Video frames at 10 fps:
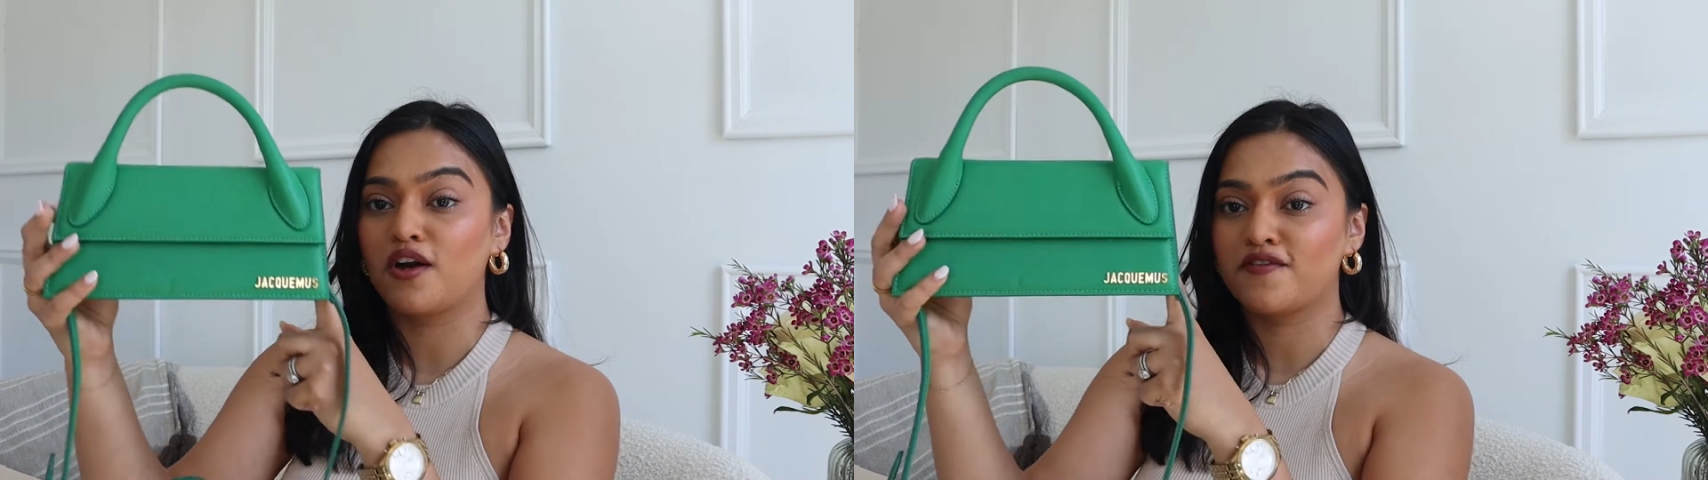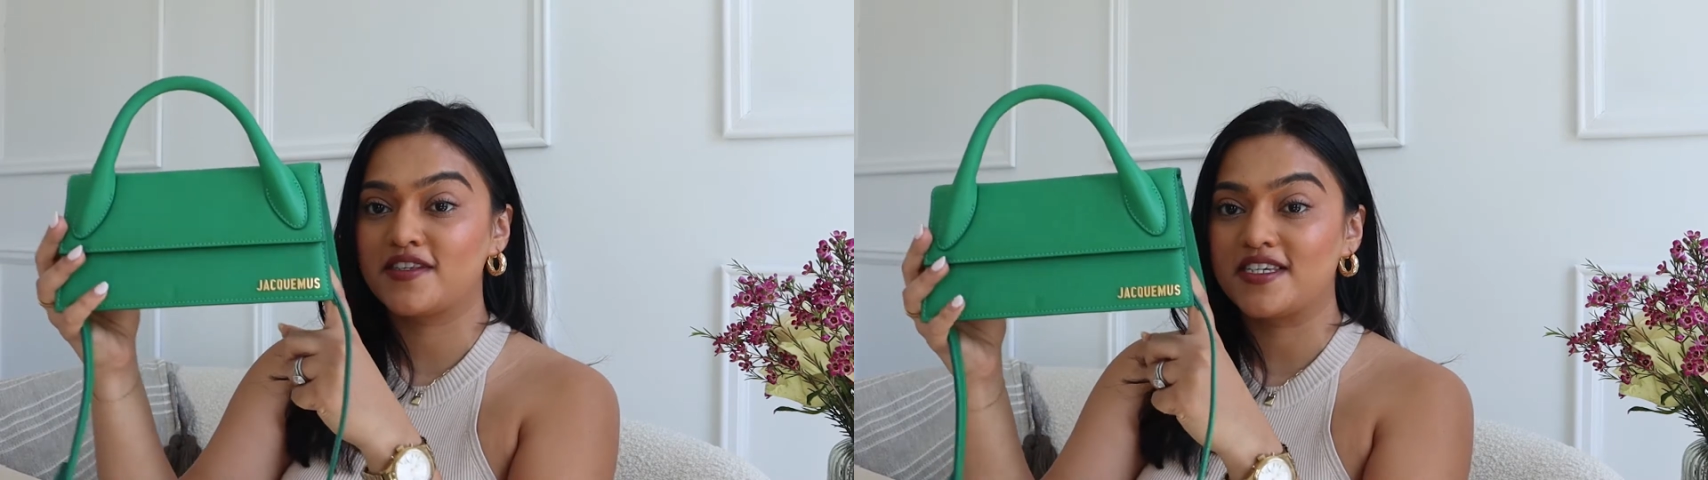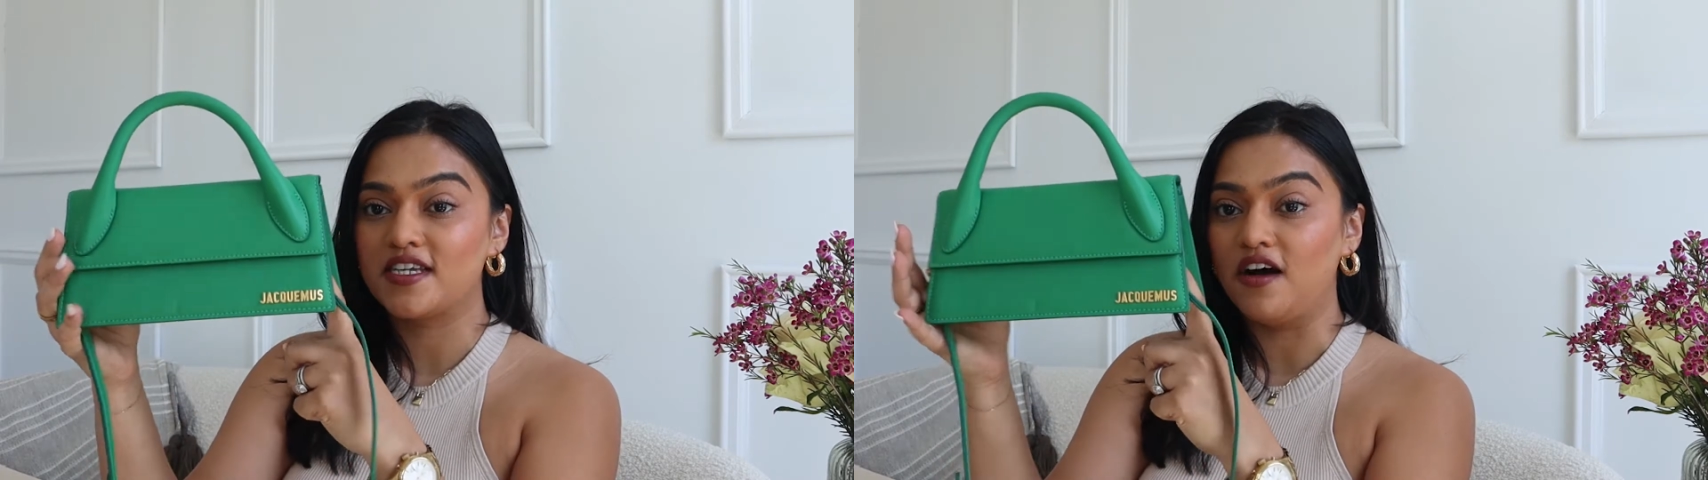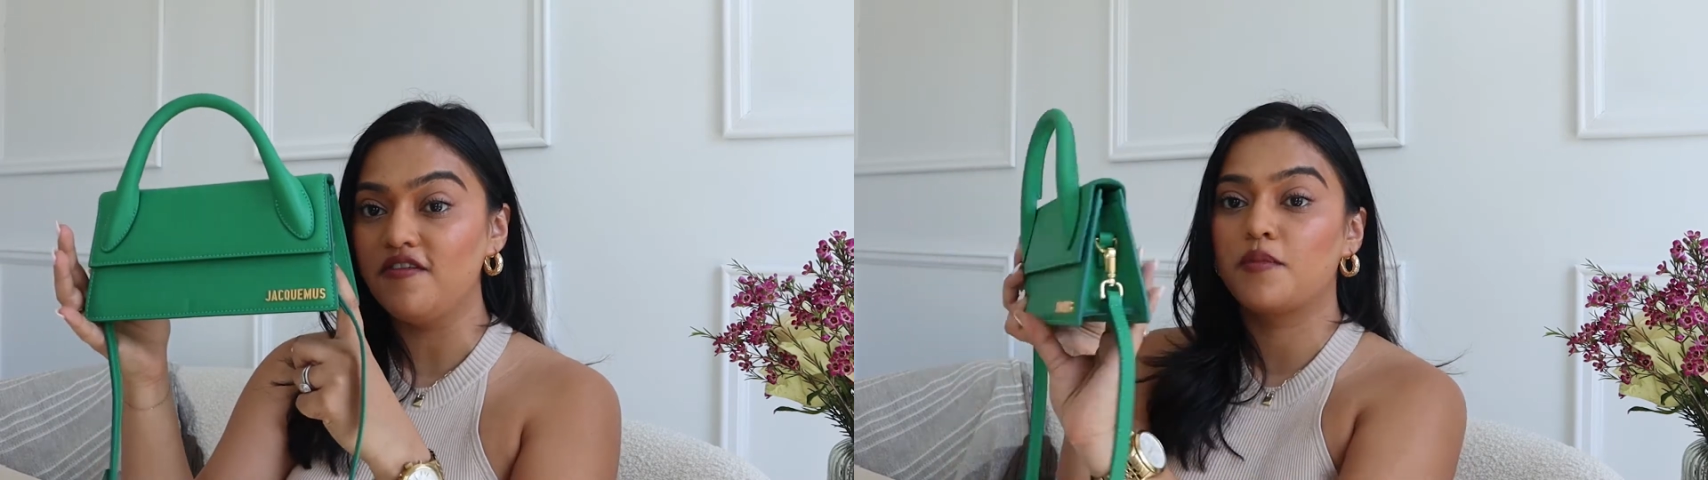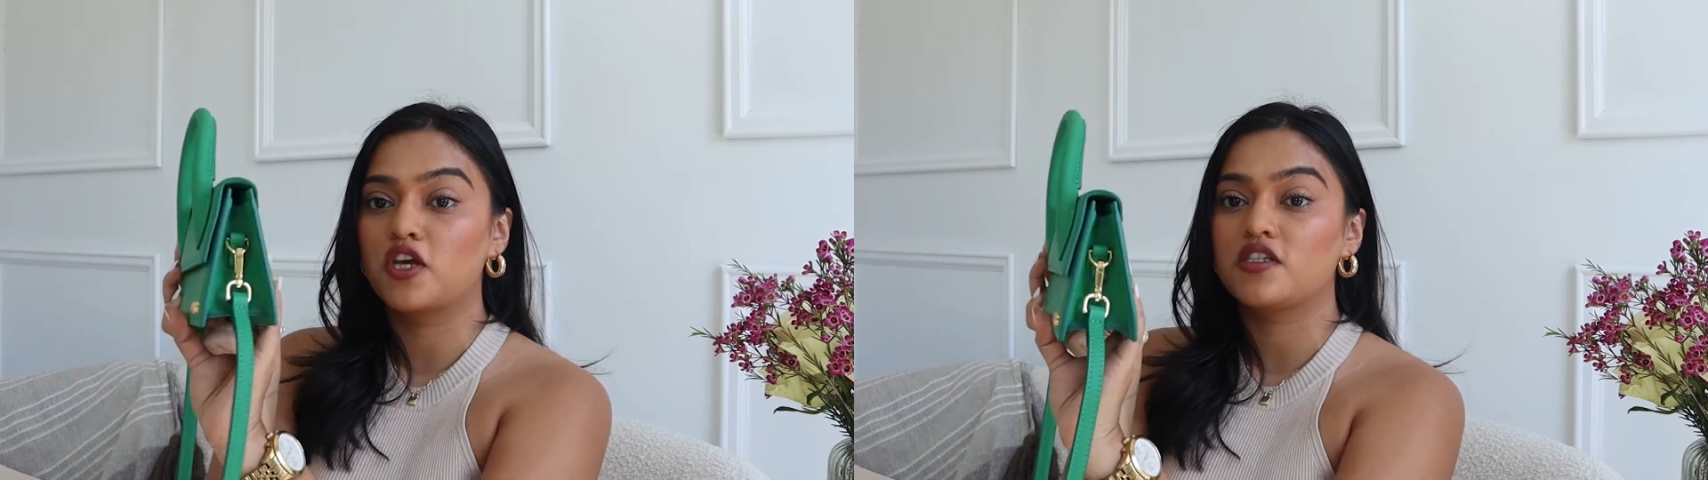of
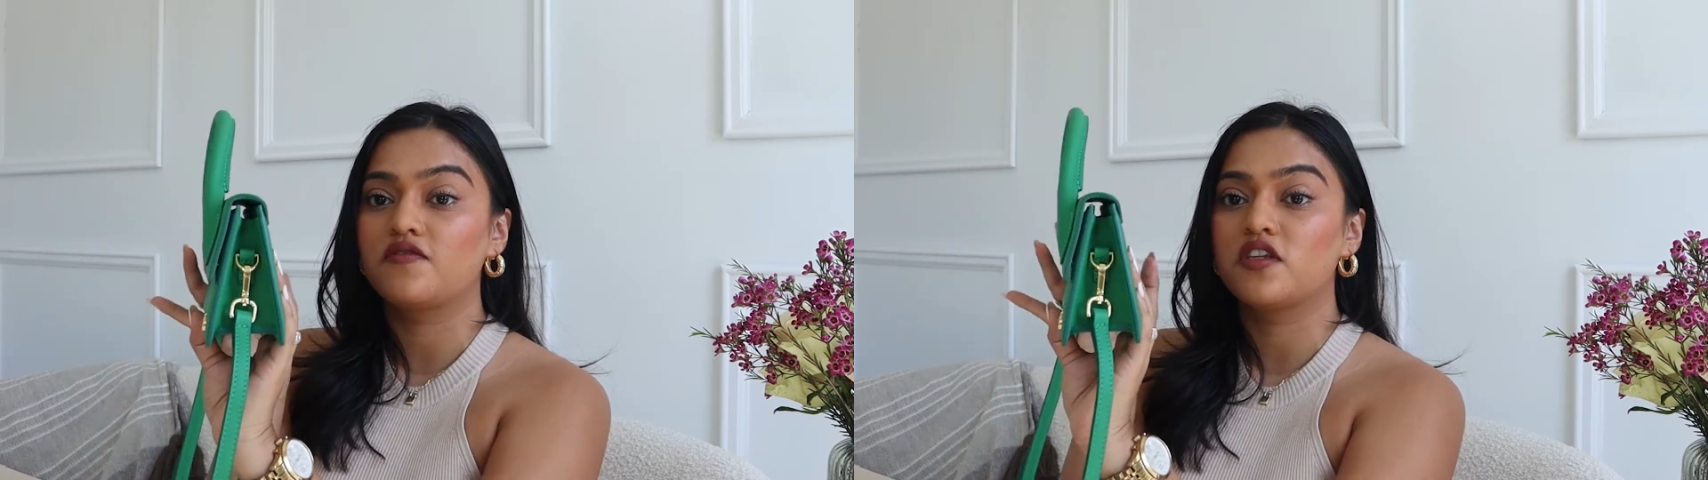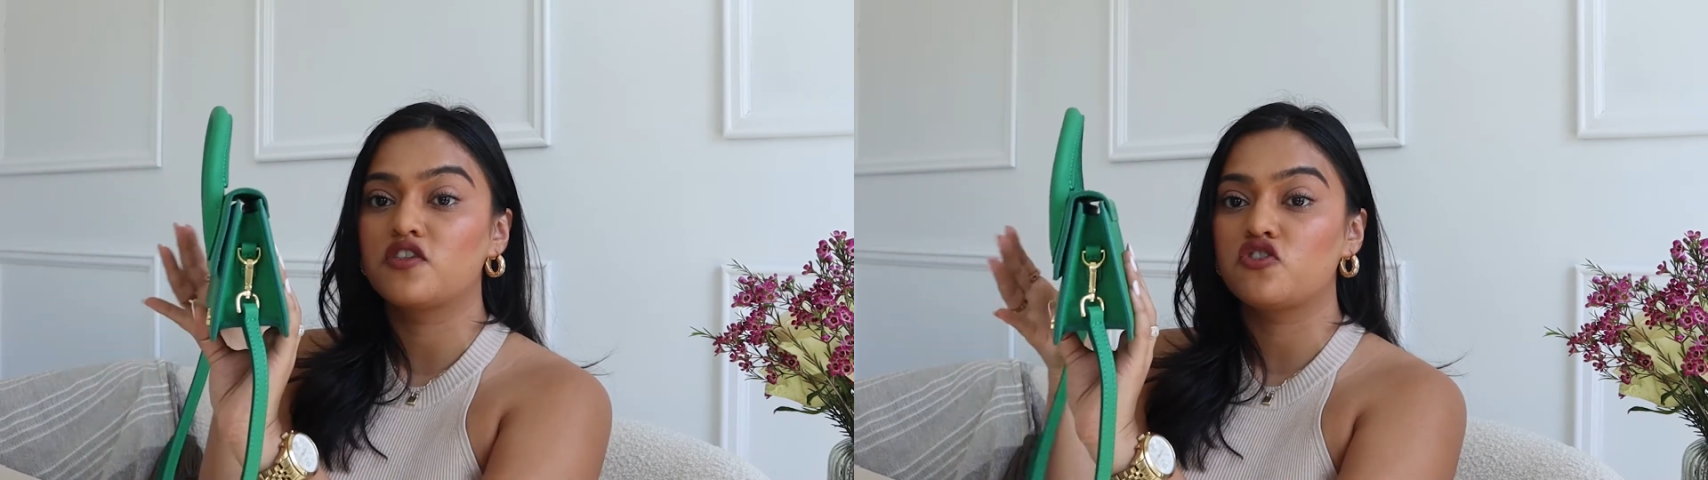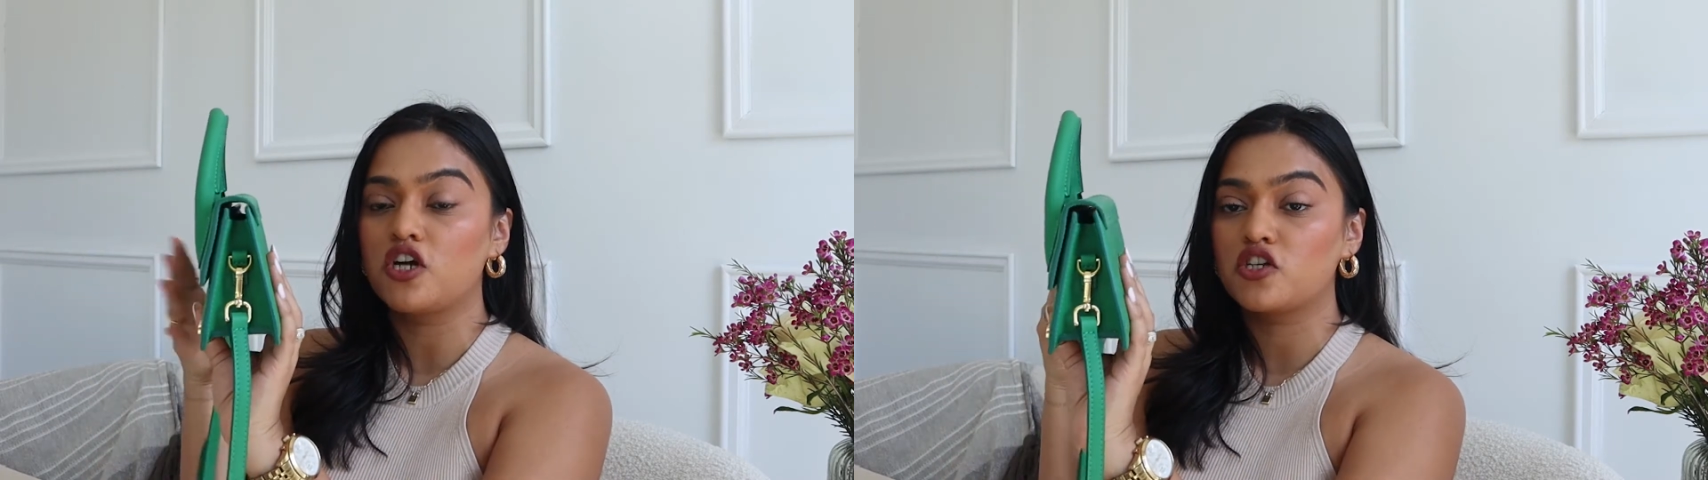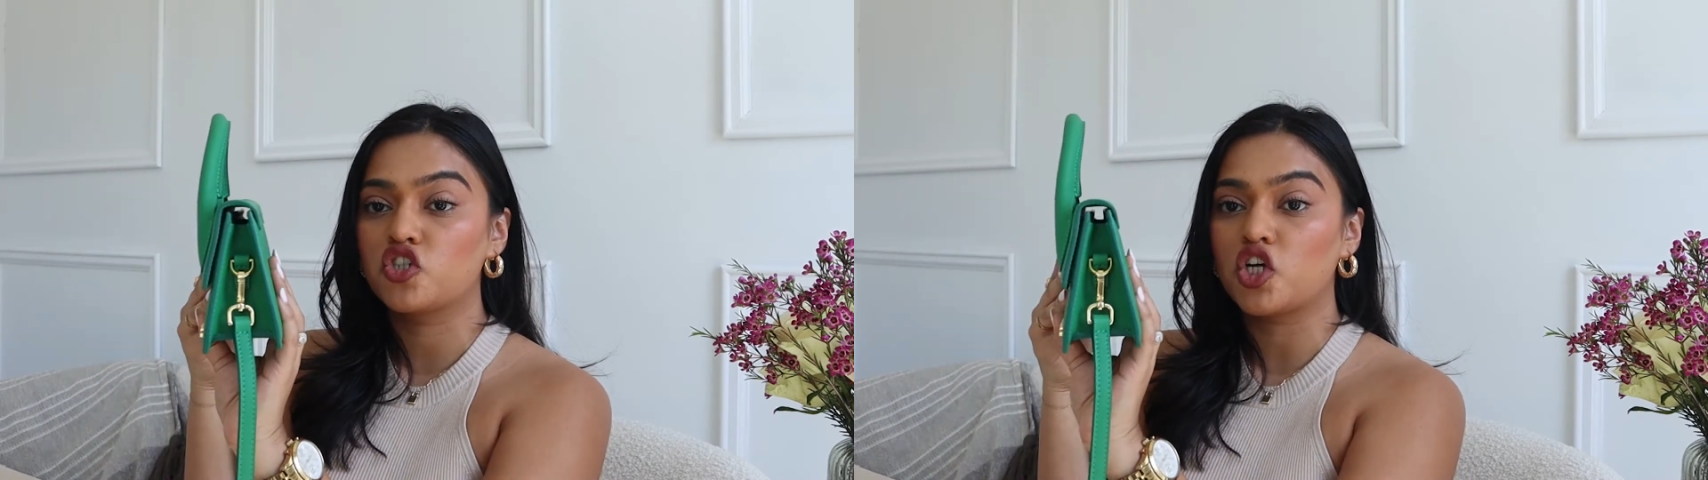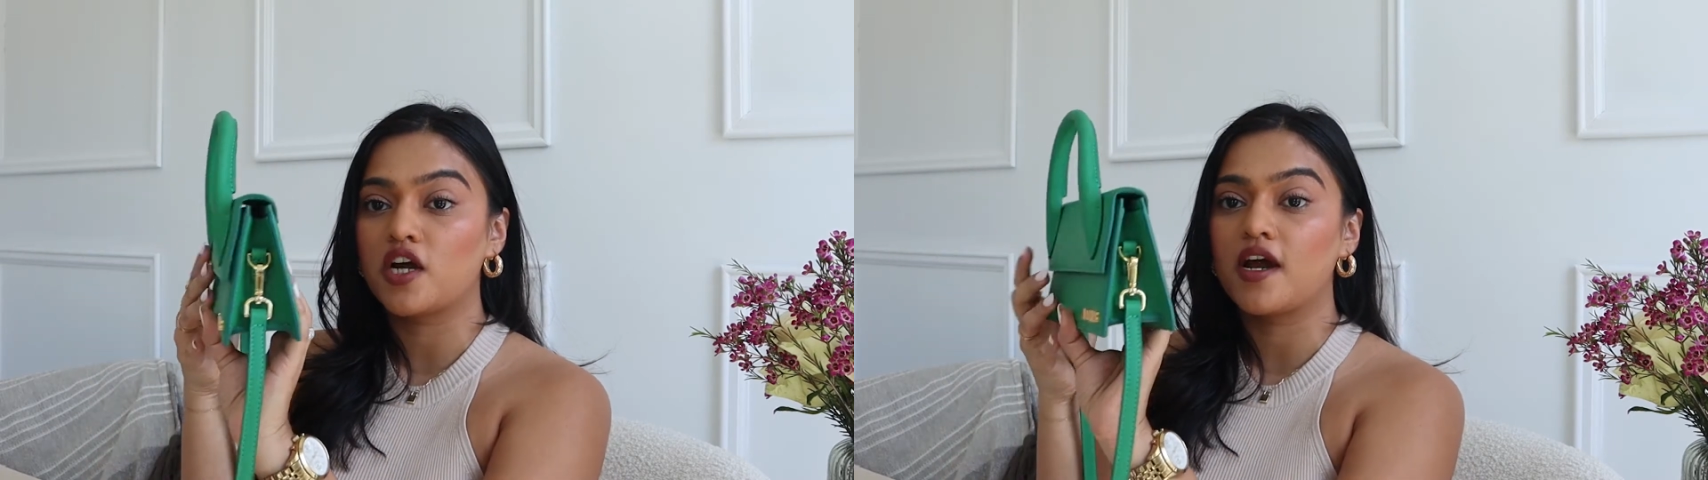stuff because of the
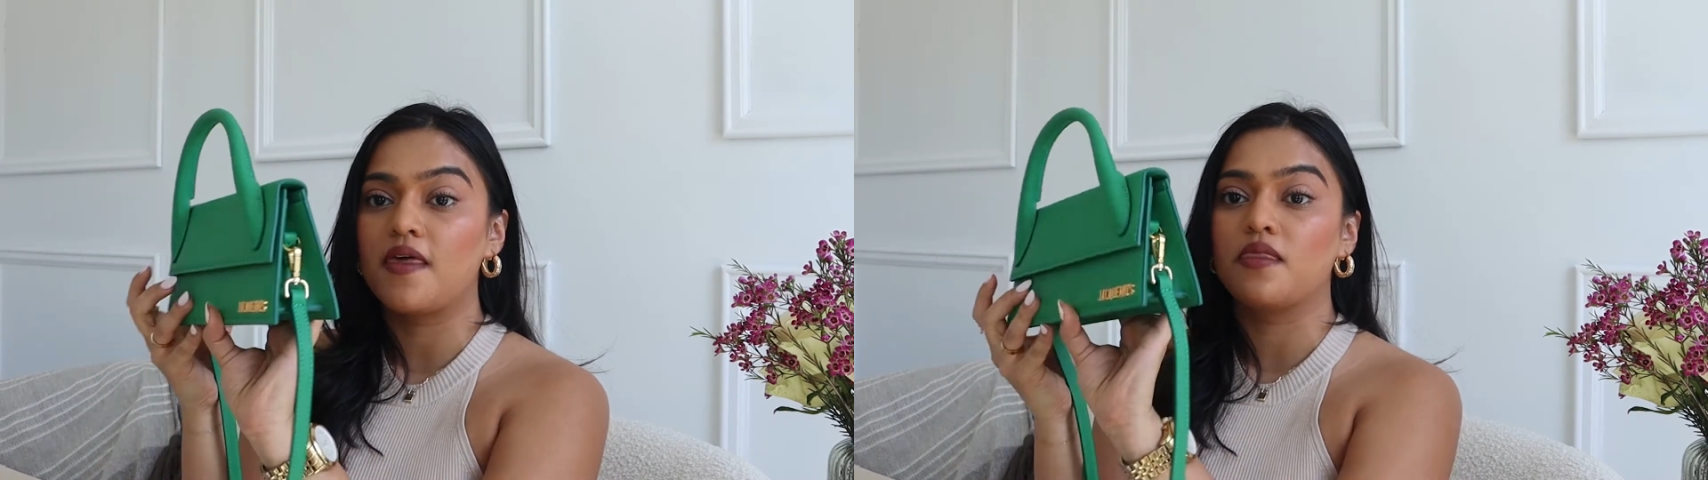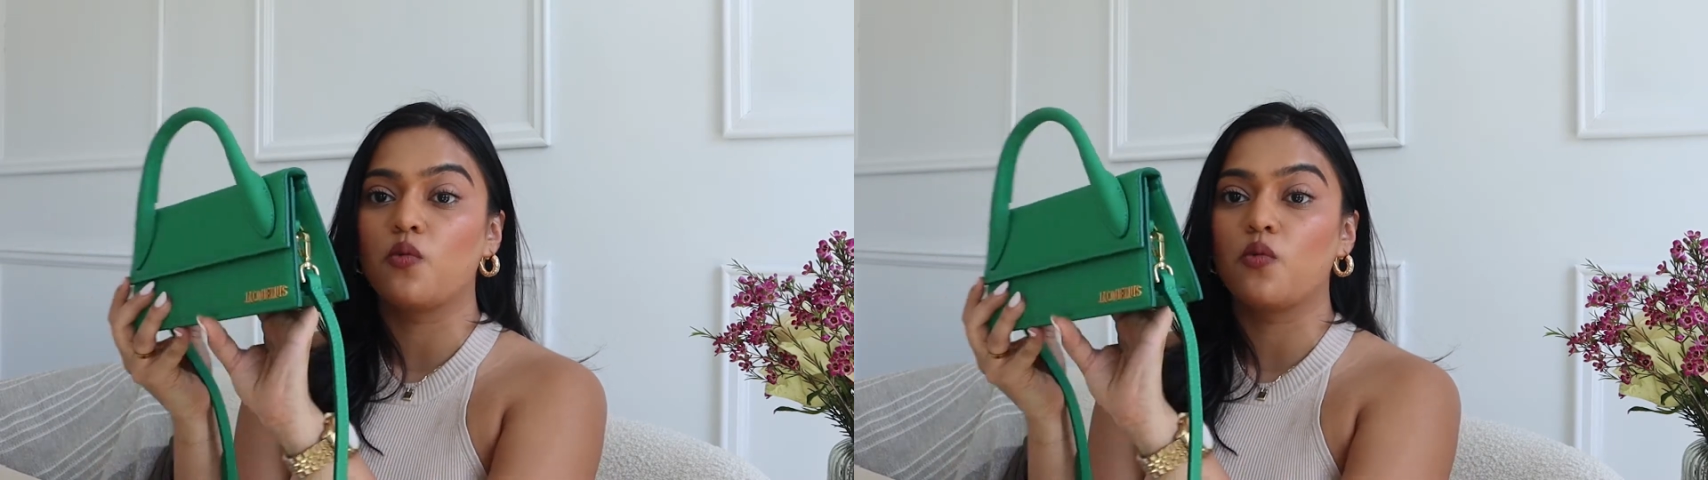structure and the